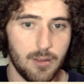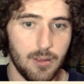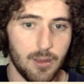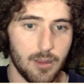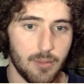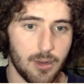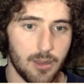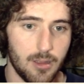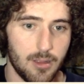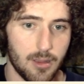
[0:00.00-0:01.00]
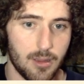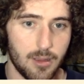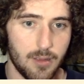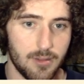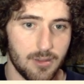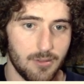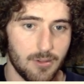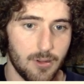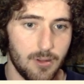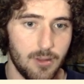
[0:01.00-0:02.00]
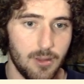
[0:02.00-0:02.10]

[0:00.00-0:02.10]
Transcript: Yeah, I think that could give us a draw.